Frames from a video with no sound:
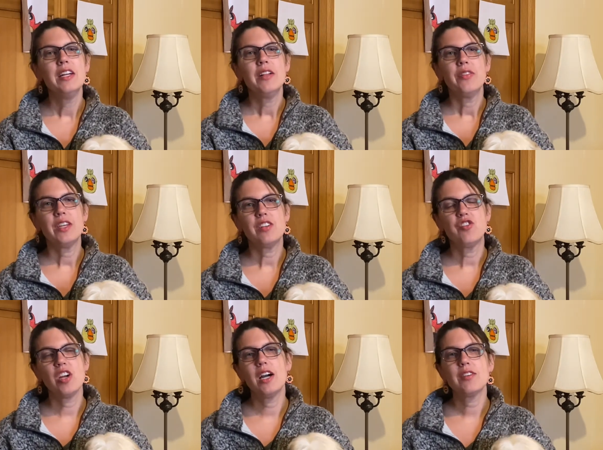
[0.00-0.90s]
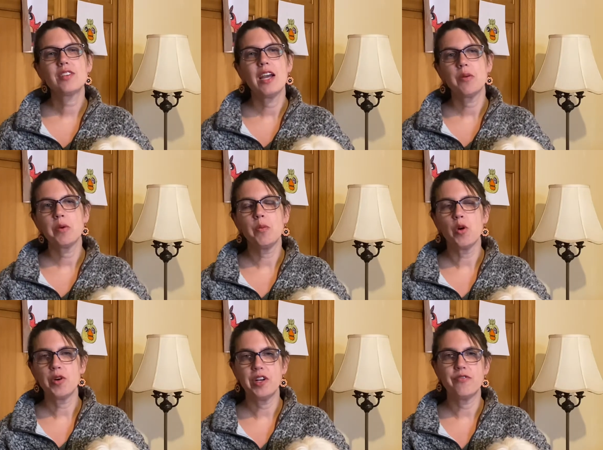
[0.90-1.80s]
they just got
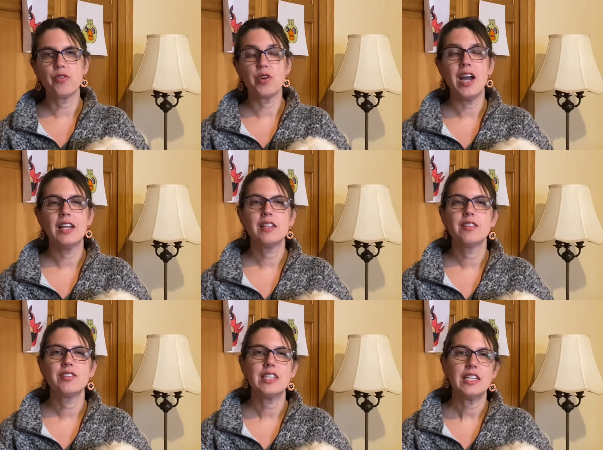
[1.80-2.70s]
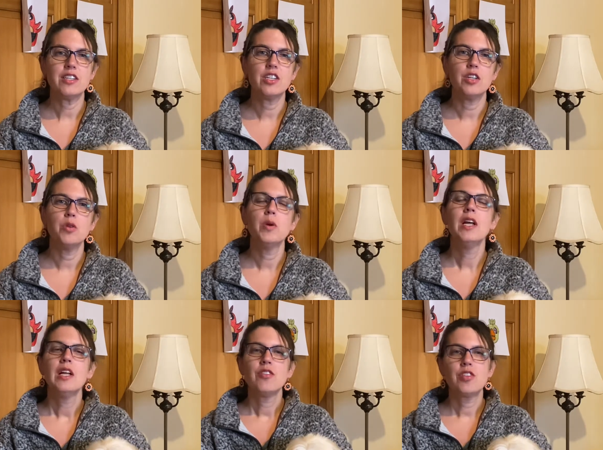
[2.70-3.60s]
rewarded for not listening to you.
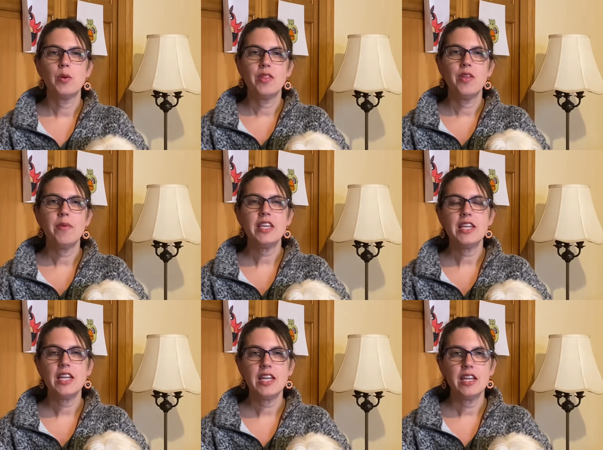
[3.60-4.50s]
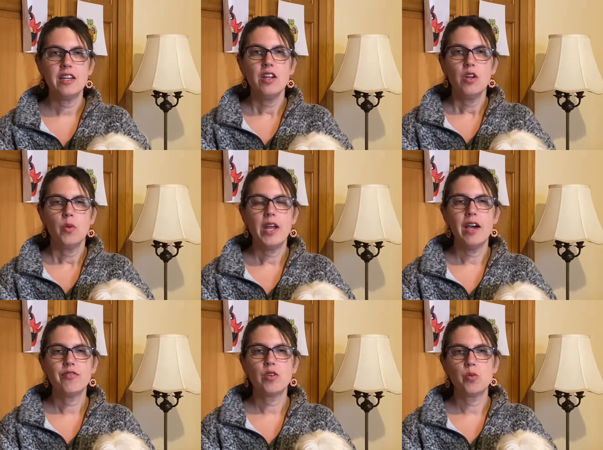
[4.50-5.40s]
So in the beginning, we
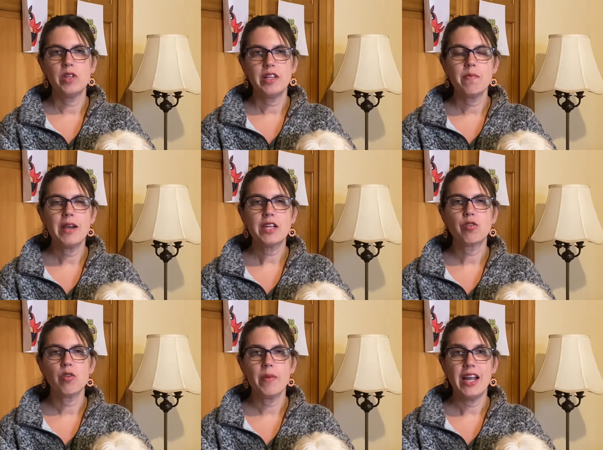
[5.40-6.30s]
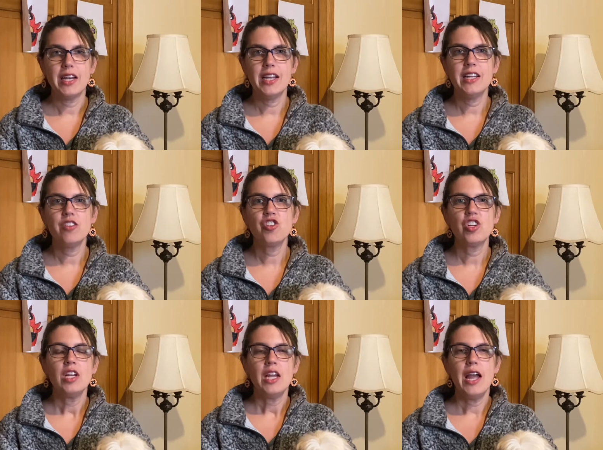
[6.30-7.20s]
have to really micromanage
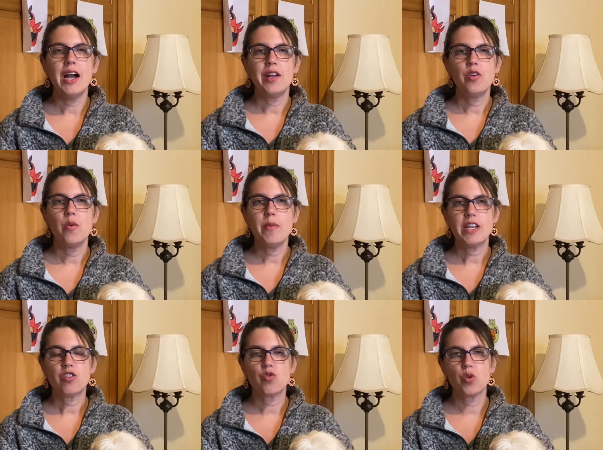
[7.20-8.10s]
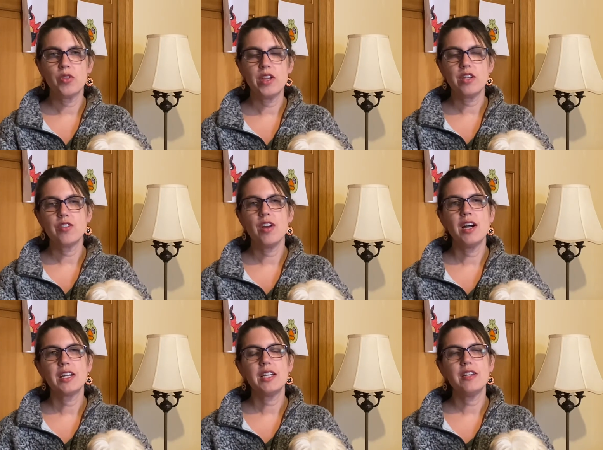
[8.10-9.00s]
and make sure that your
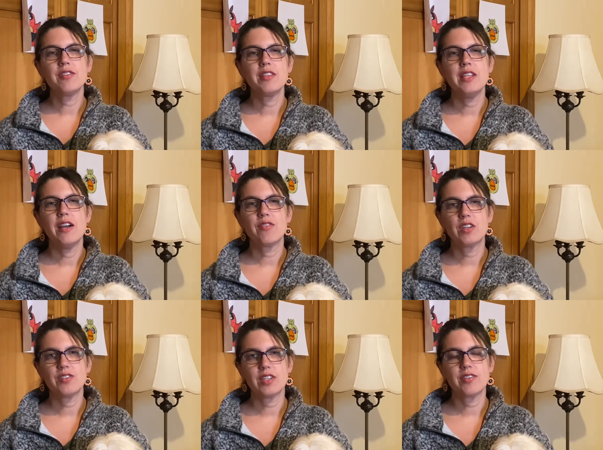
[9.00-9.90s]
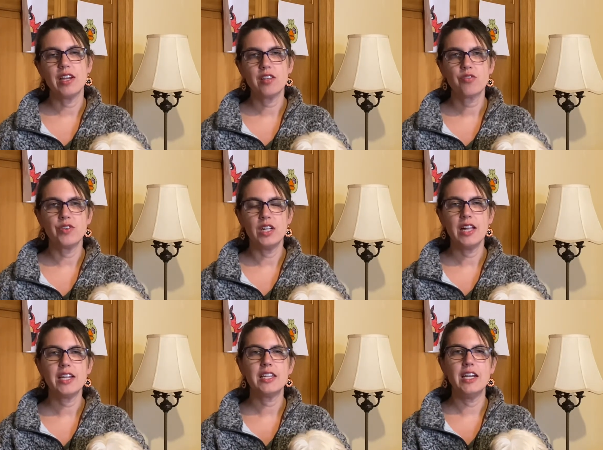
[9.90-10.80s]
dog is never successful
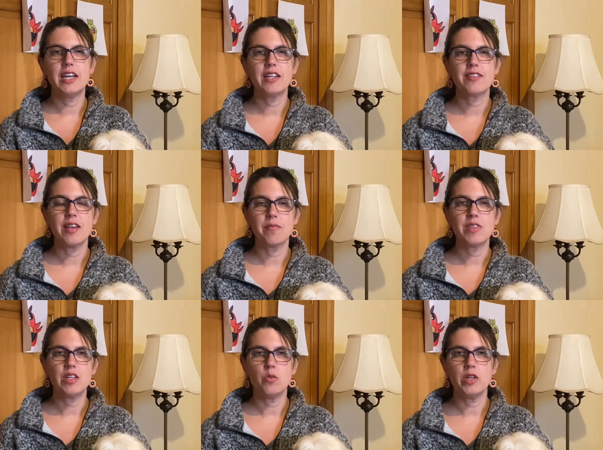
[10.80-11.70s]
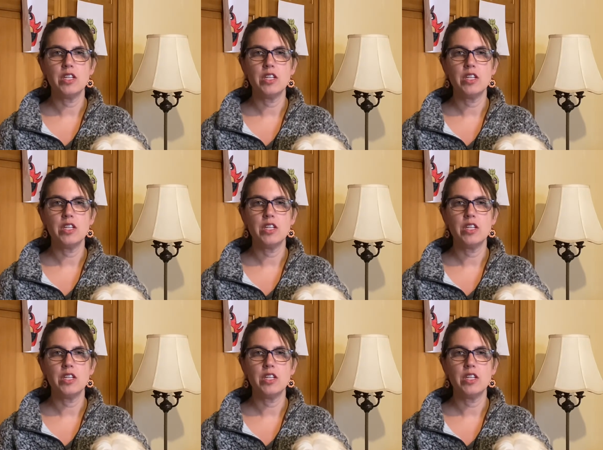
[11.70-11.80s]
at getting something when you